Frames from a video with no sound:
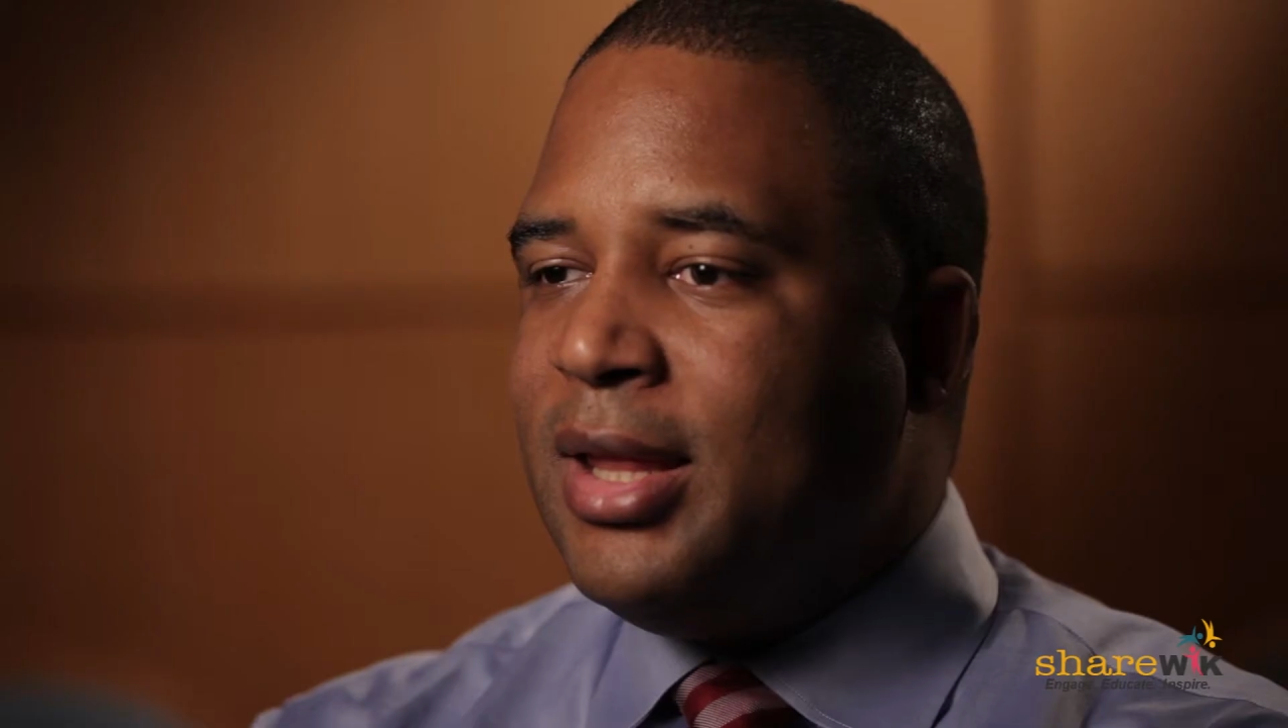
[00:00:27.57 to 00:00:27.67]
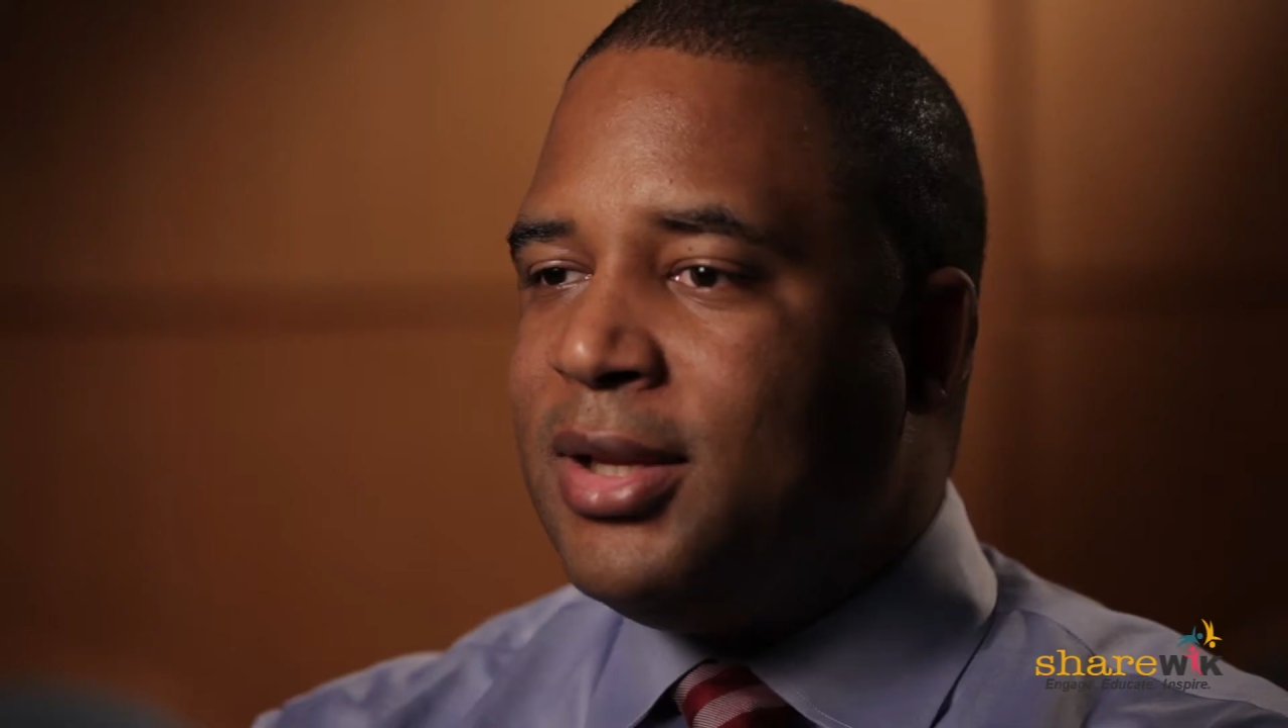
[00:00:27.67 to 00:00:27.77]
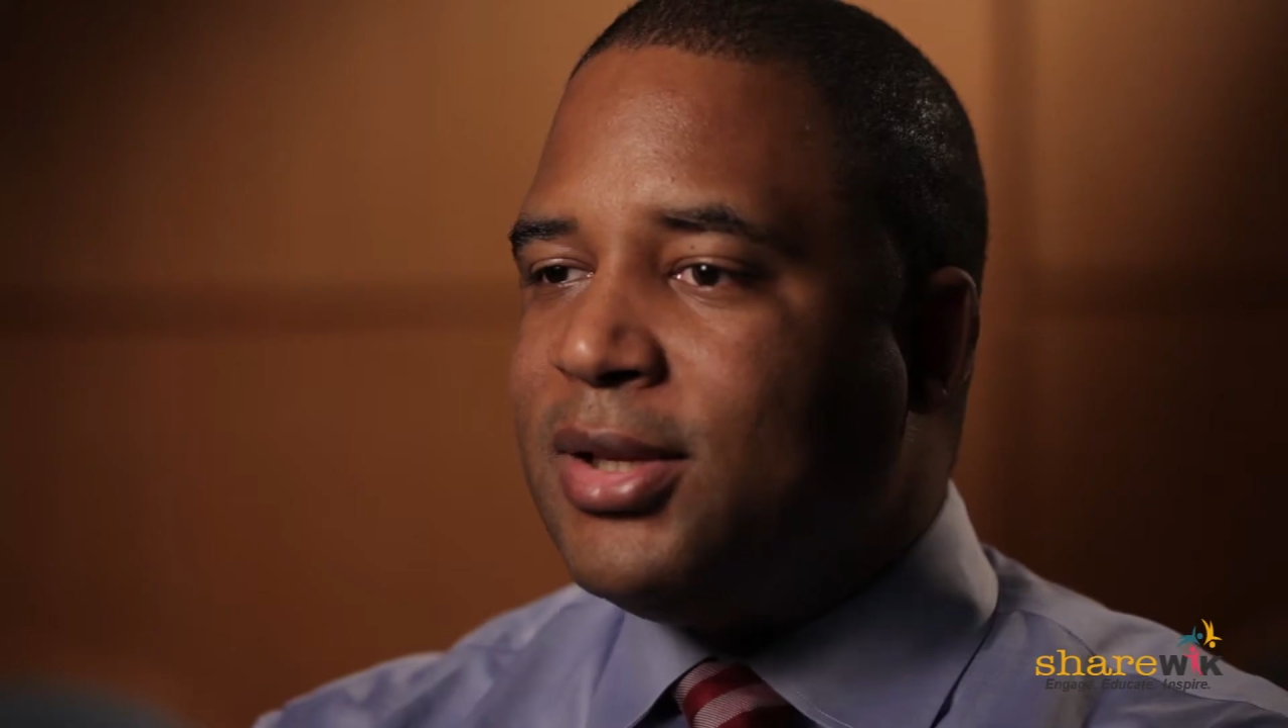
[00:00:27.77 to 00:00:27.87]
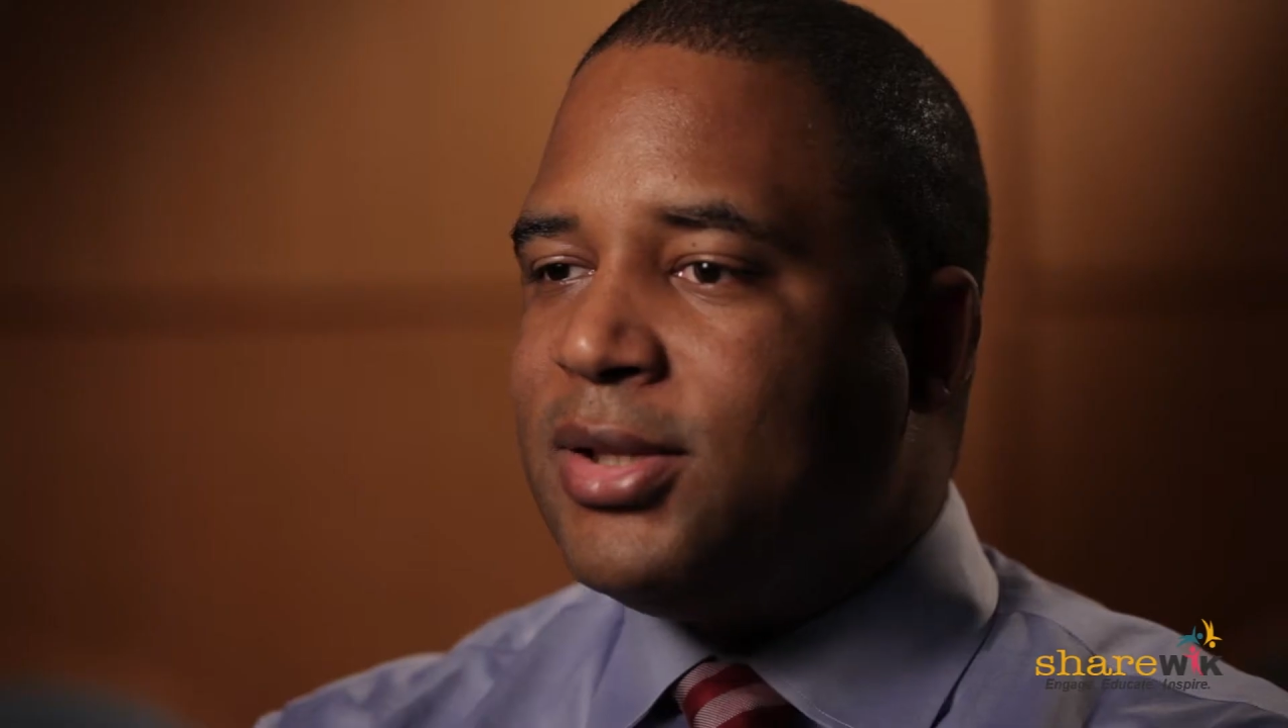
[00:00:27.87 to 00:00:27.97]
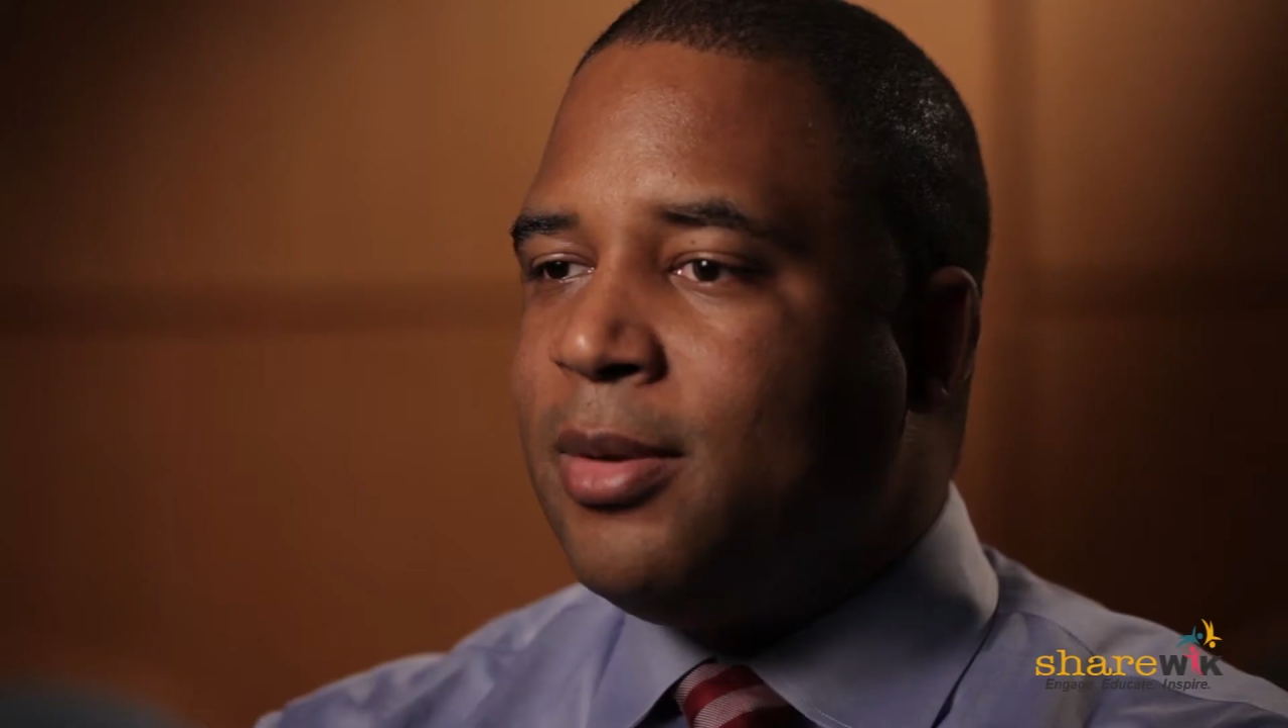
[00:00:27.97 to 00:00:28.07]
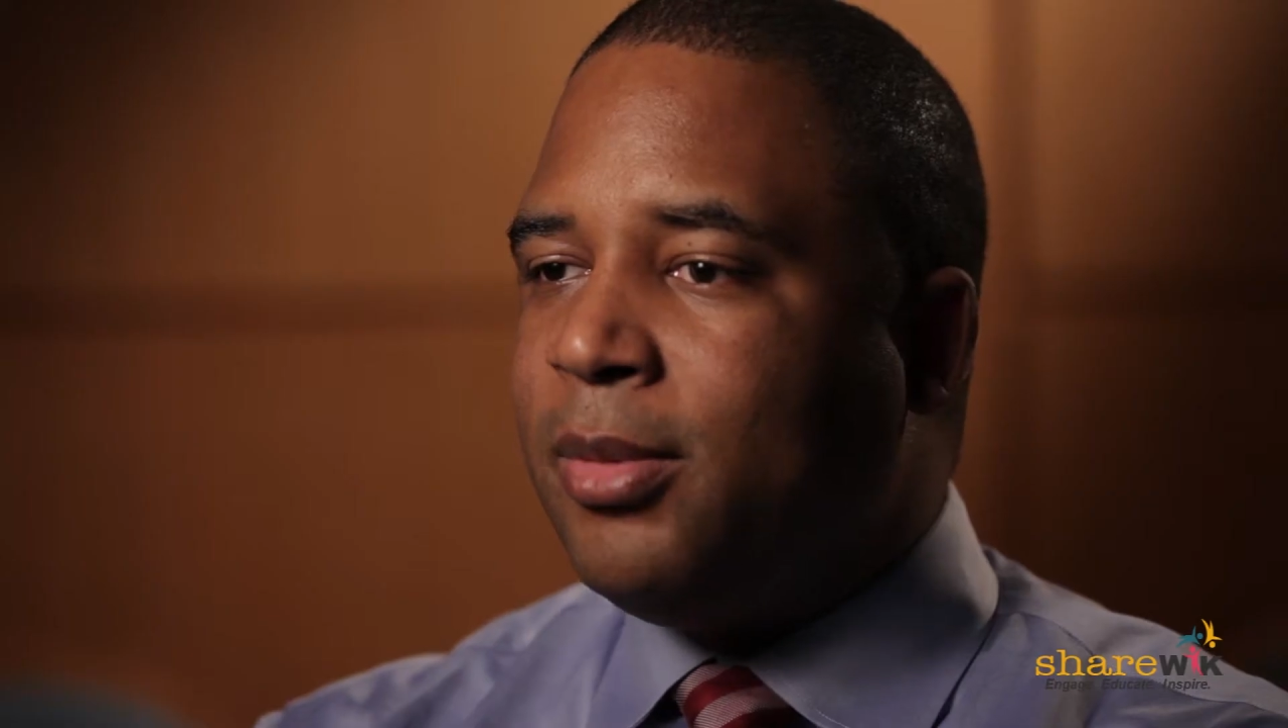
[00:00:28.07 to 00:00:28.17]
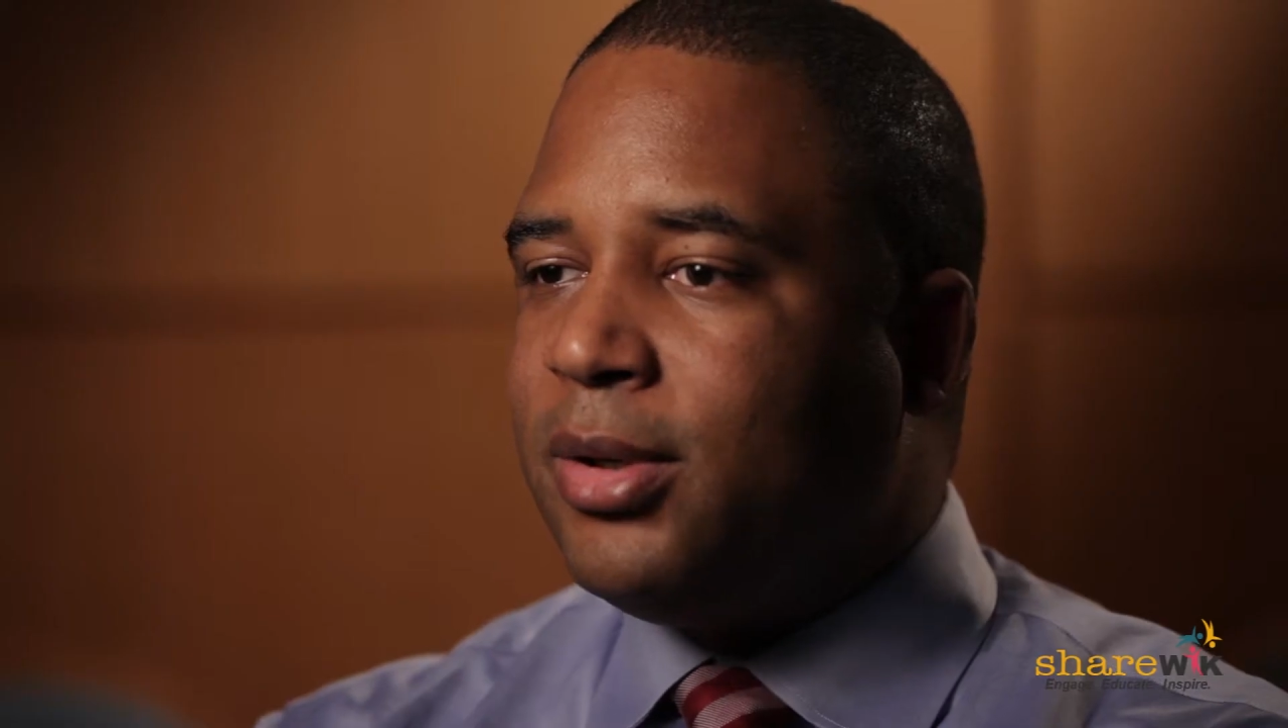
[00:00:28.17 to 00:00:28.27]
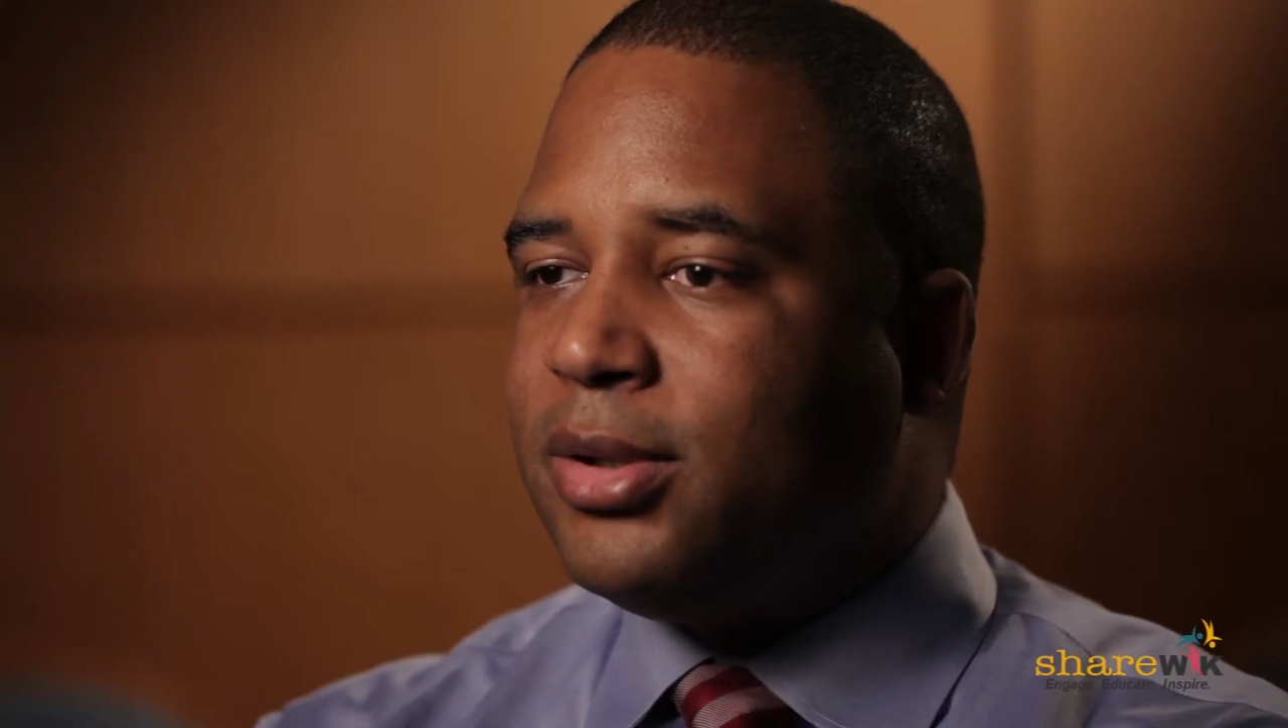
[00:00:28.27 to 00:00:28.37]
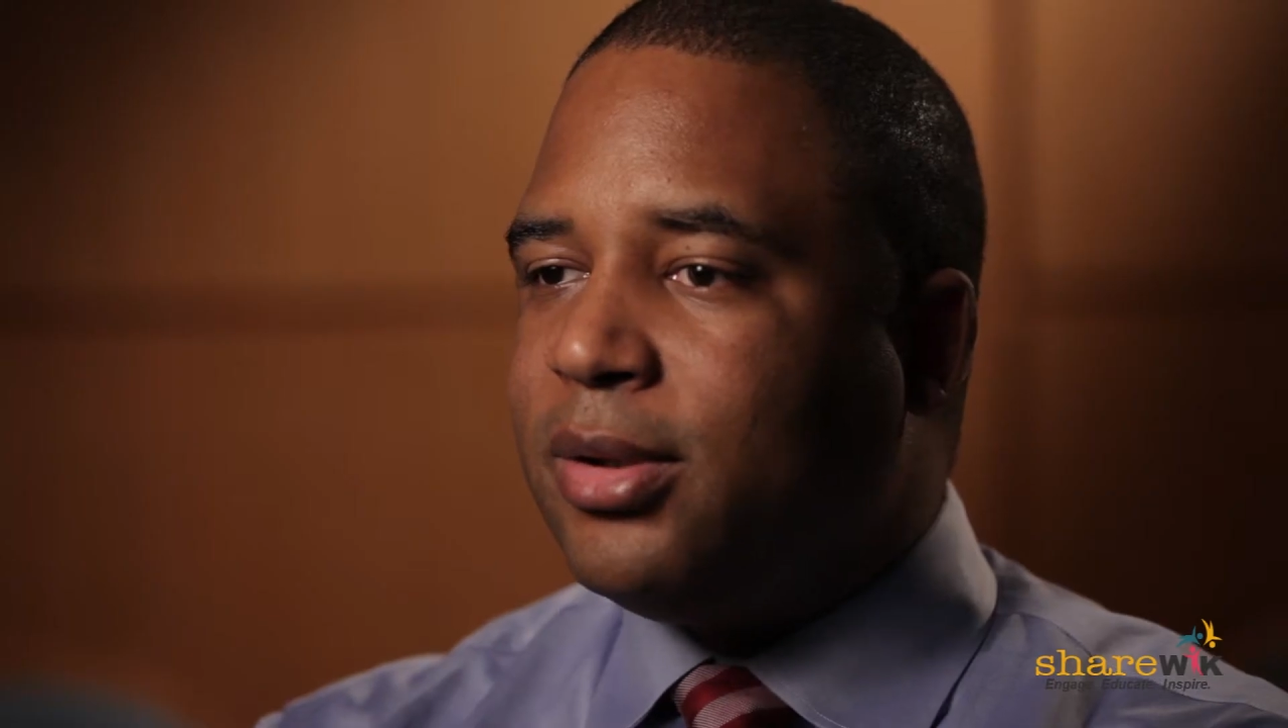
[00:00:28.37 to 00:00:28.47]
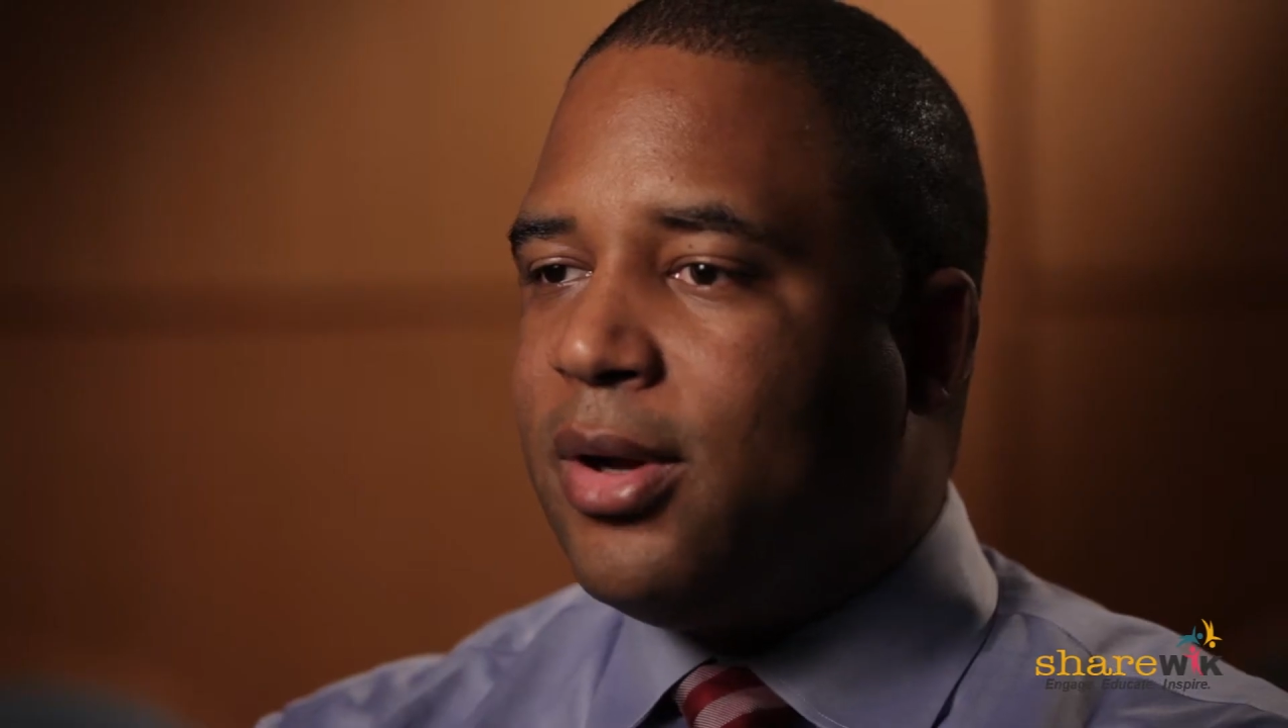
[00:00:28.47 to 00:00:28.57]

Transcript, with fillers: This is similar to a